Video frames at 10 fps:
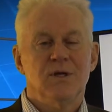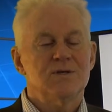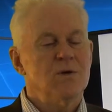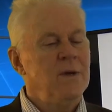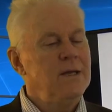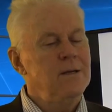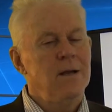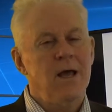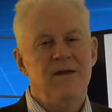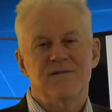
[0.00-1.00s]
This will make your
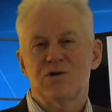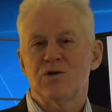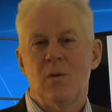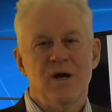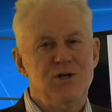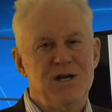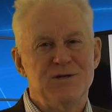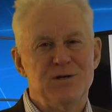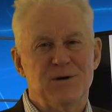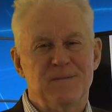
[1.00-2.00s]
life so much
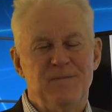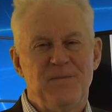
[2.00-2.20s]
easier.